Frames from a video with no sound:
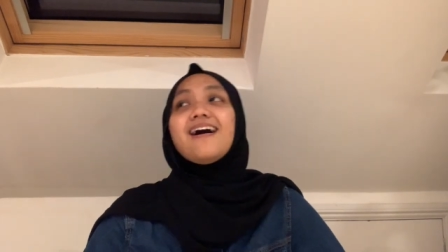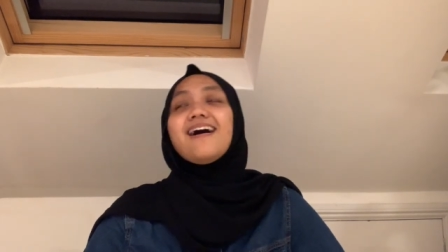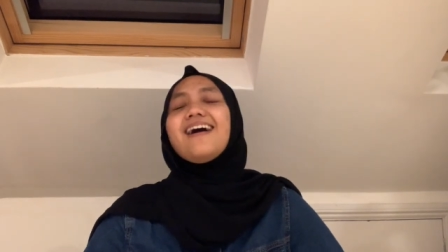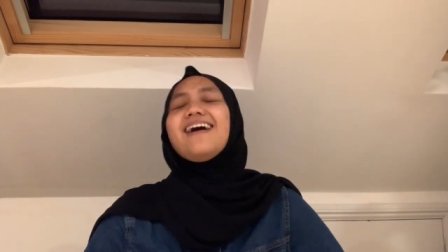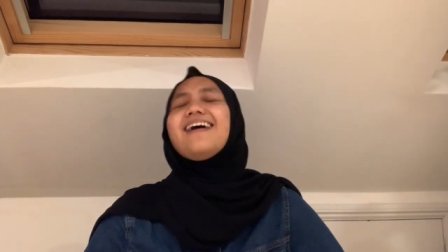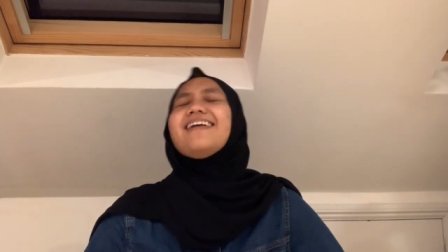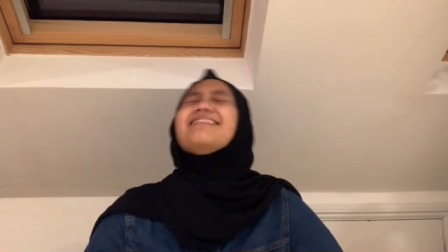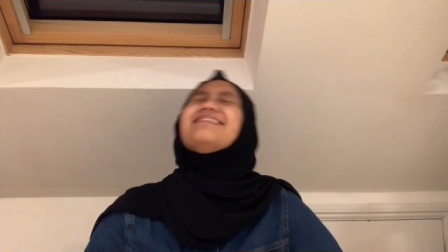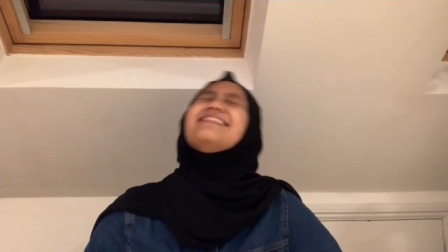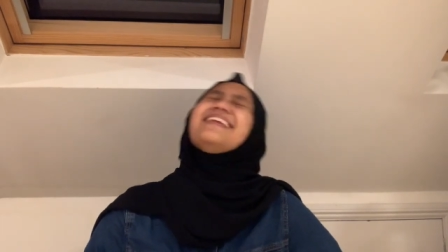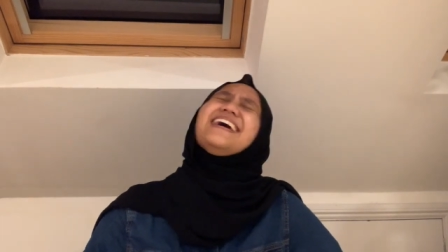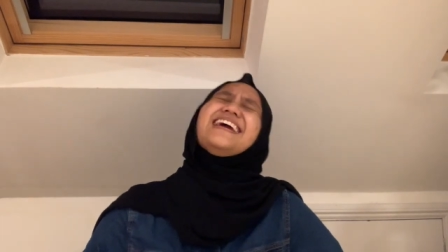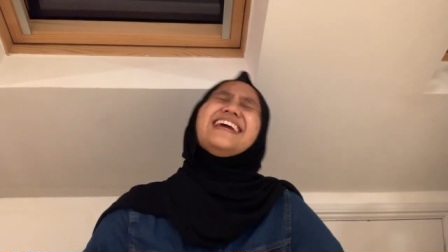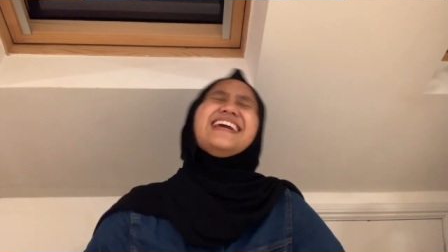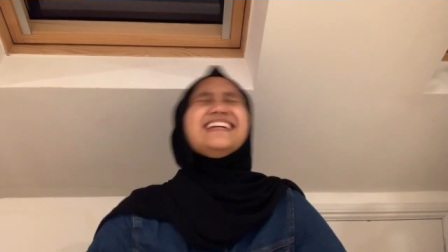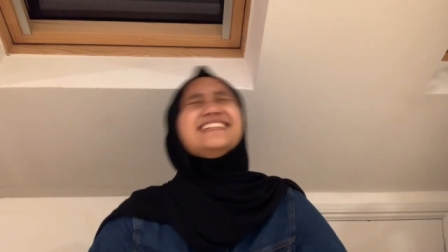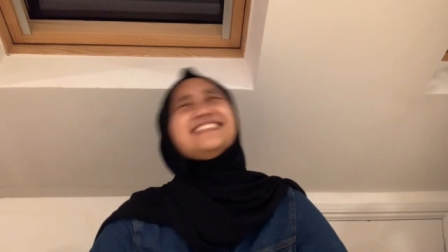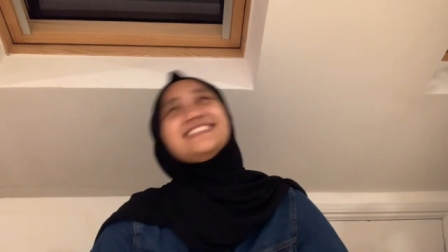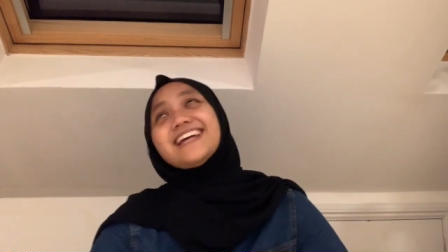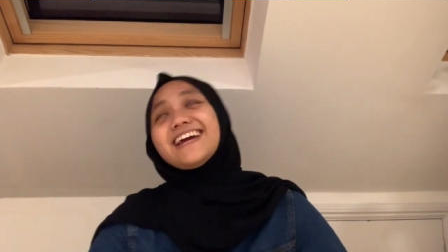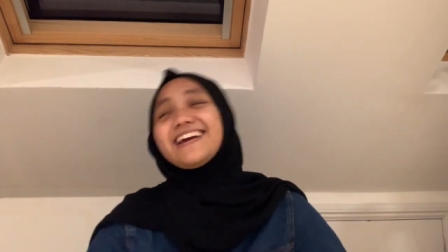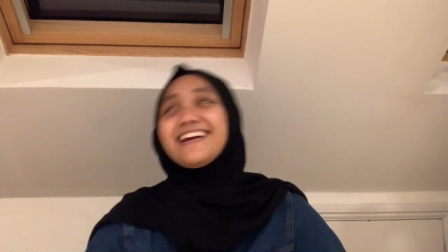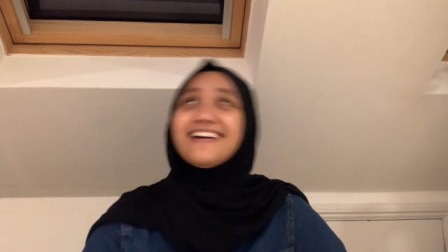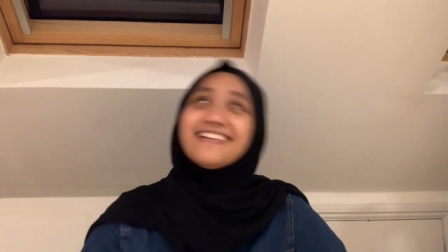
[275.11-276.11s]
and then he
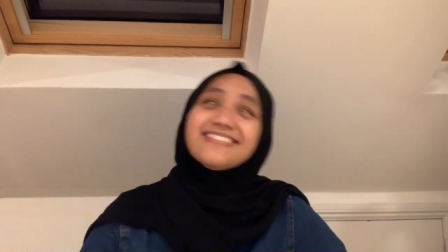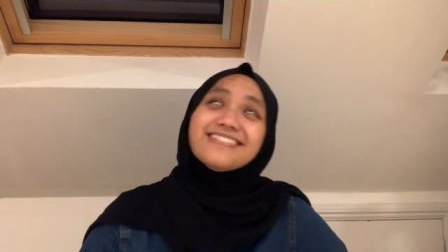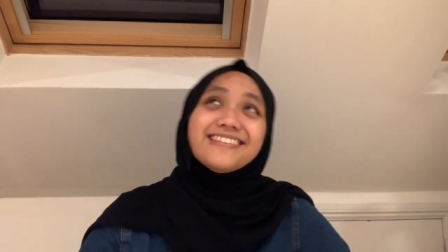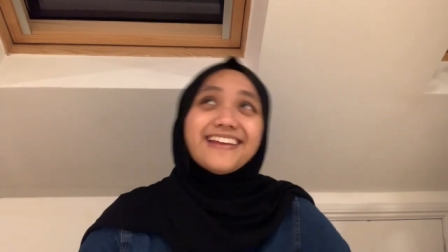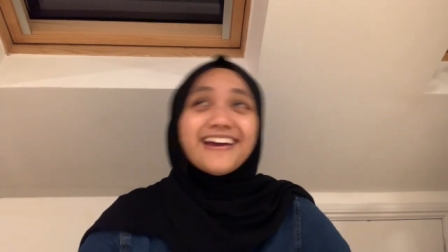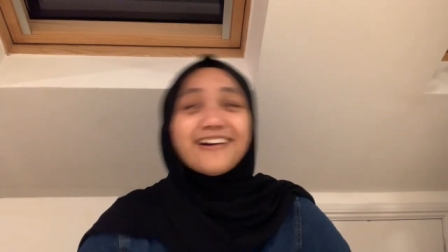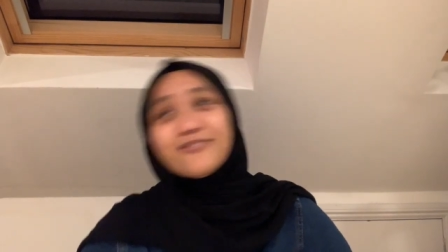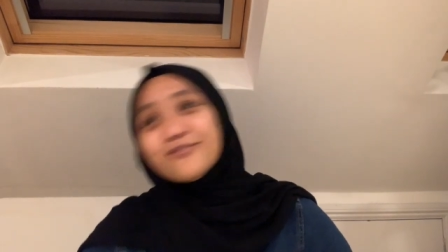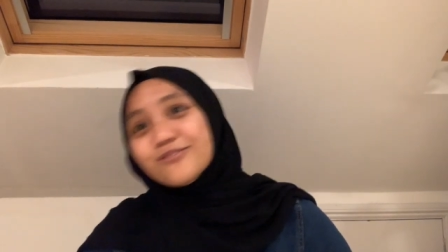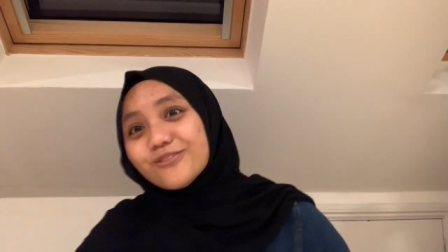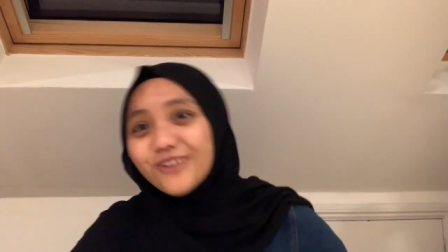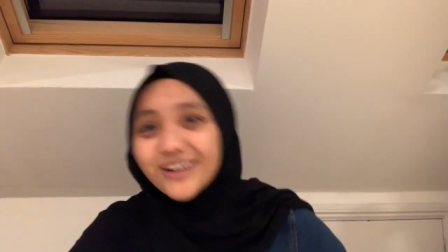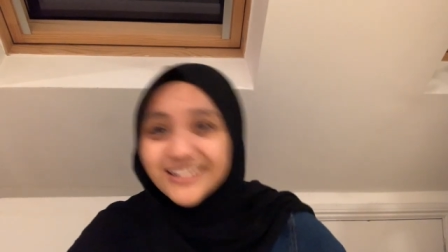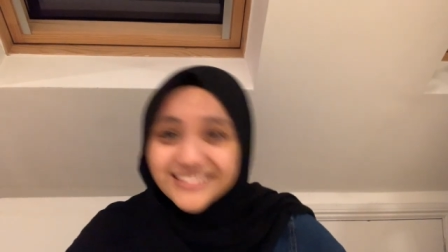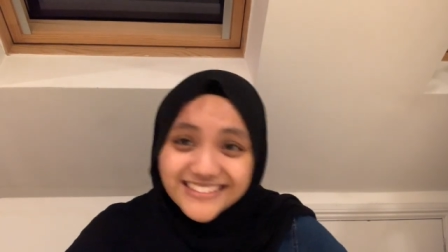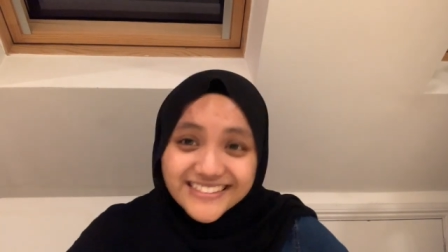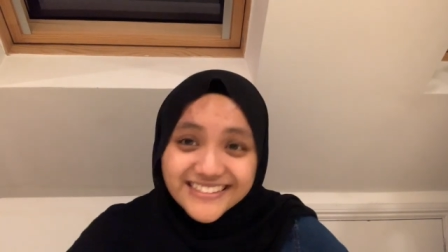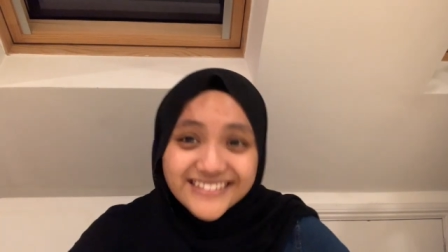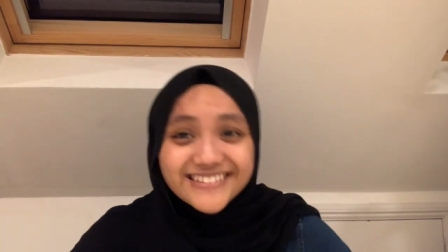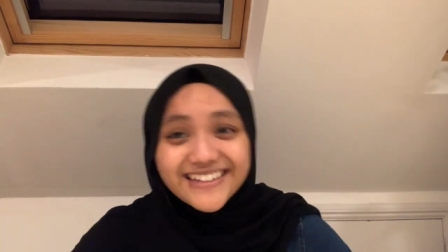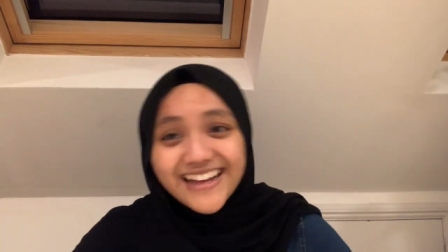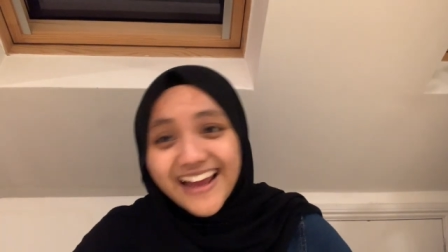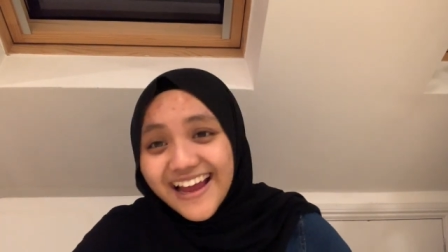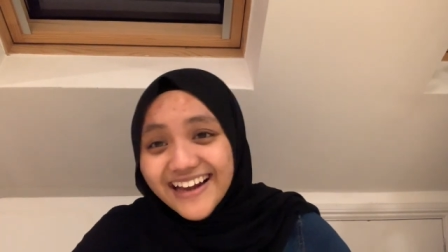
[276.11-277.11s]
checked and there
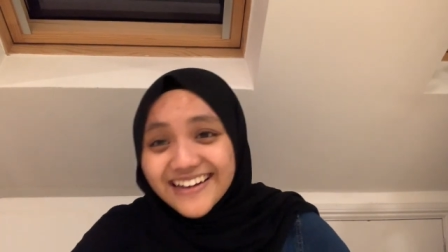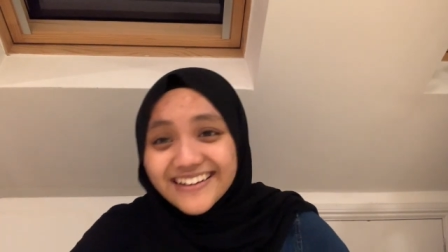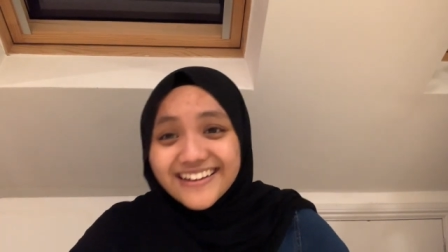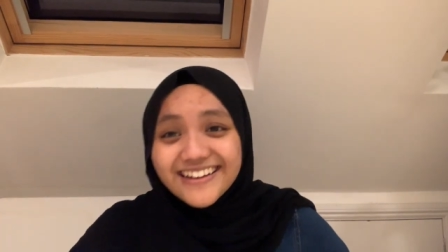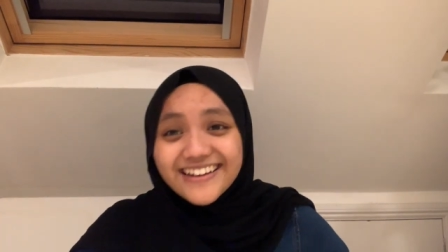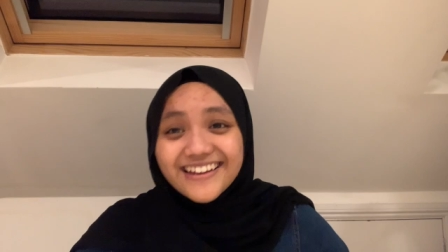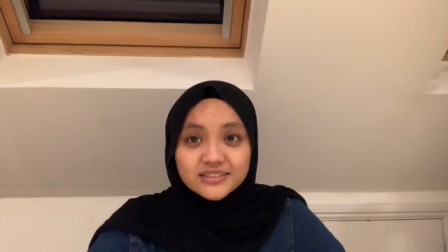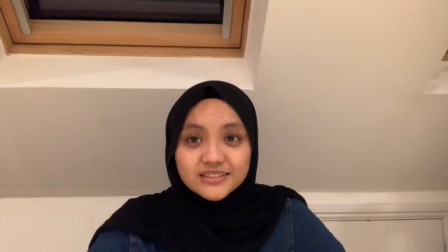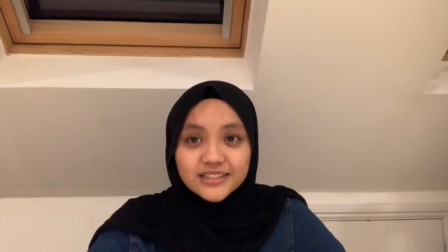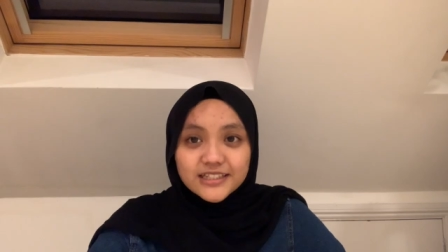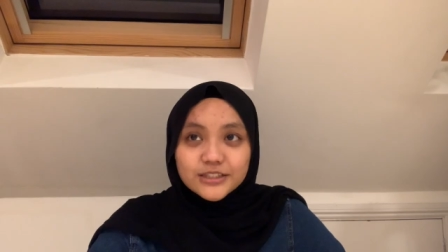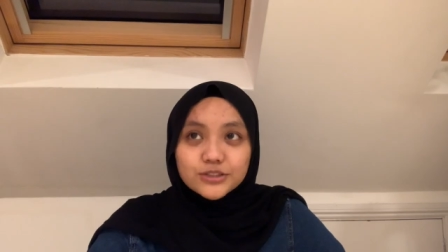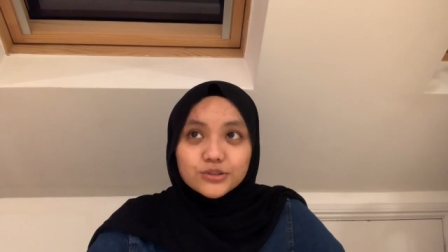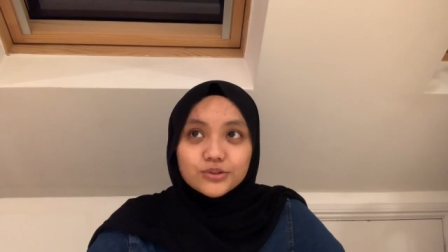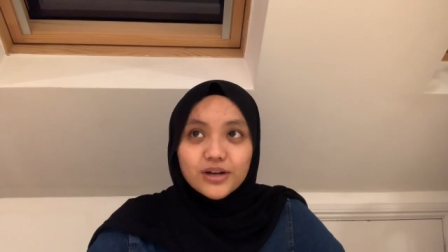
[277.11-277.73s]
wasn't any they do